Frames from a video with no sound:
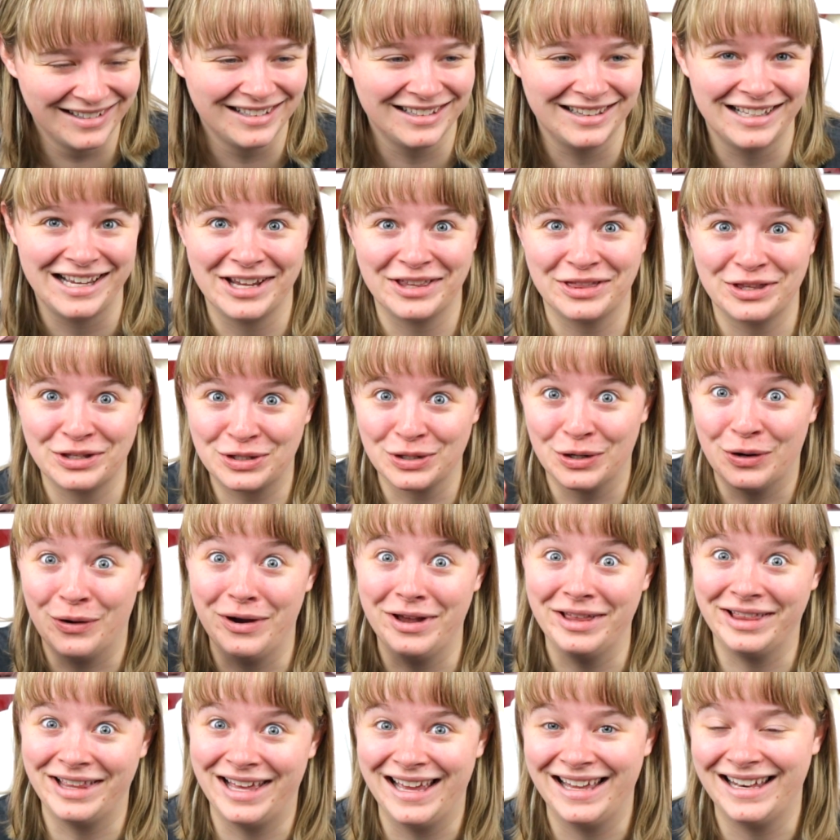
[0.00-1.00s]
Like the
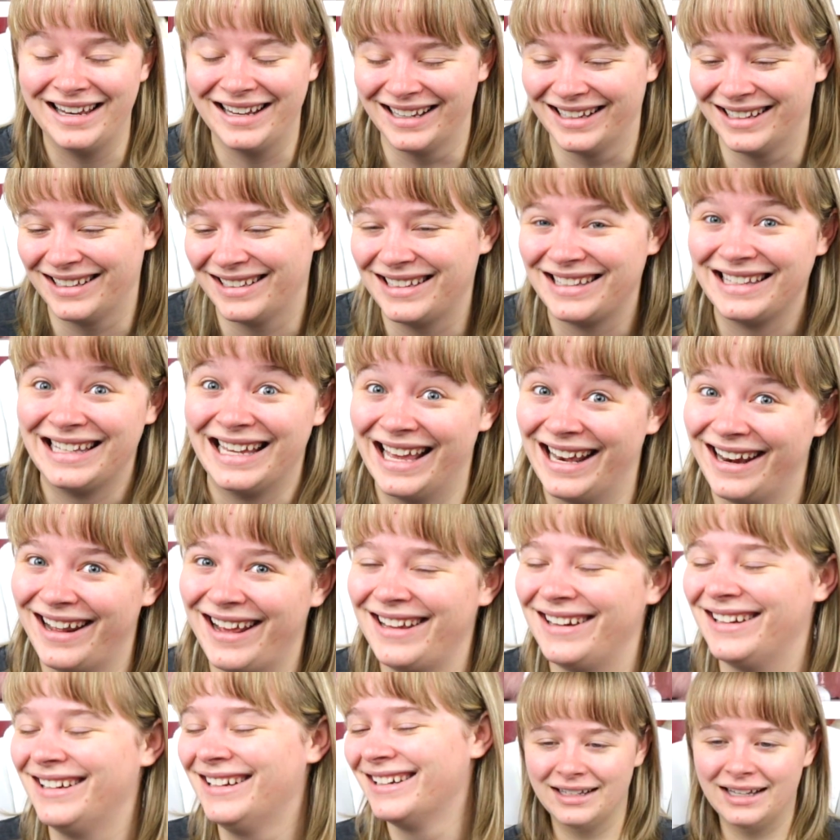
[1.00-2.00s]
toilet, get
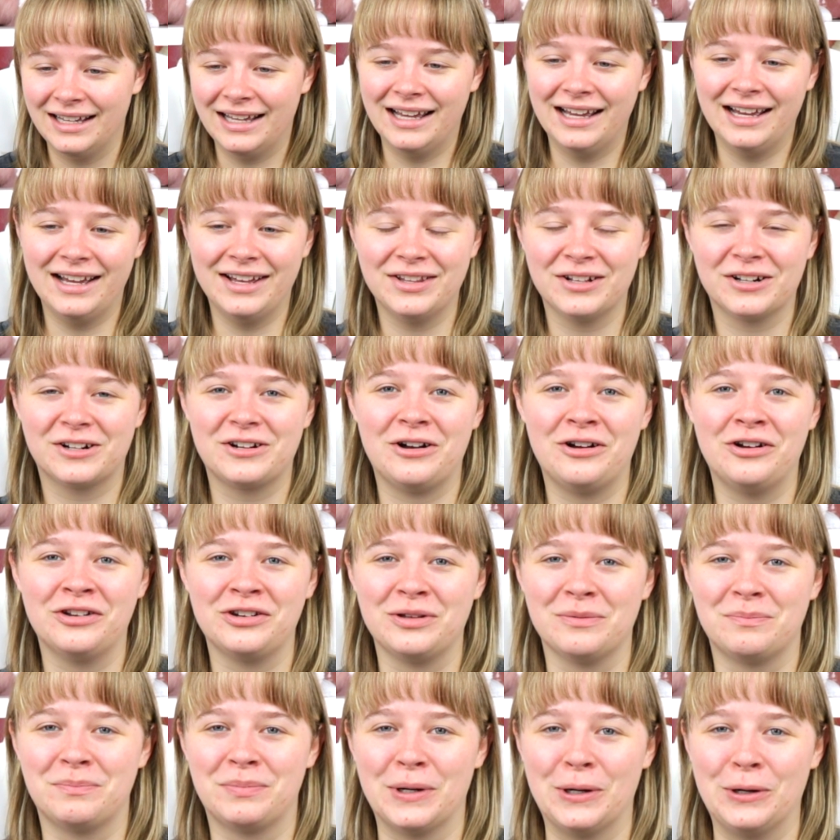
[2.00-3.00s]
it? Ah, they're calling
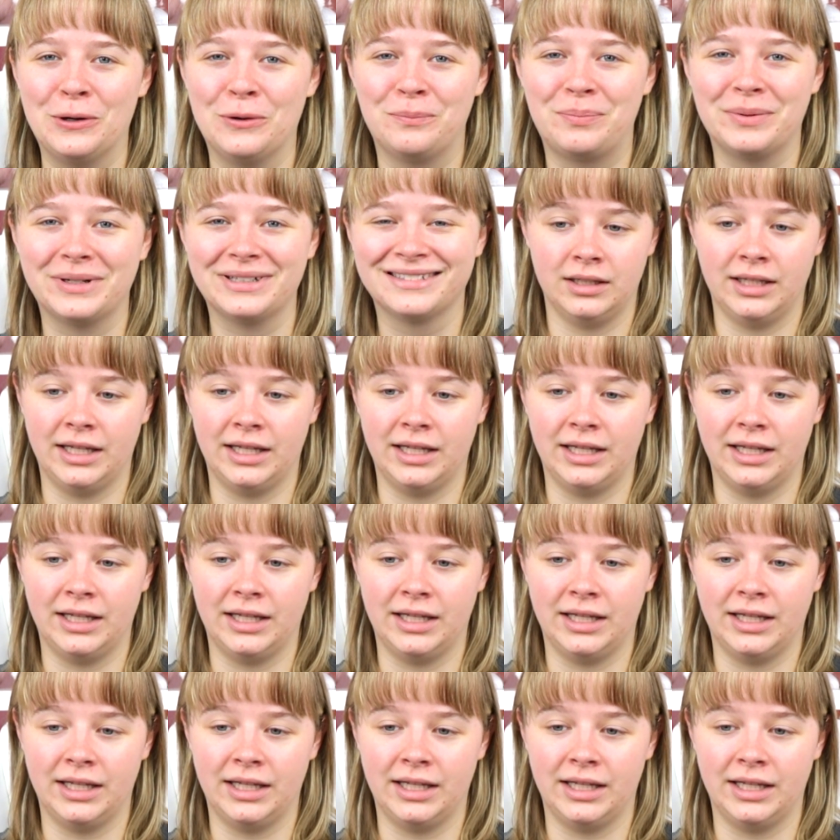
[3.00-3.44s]
you poop.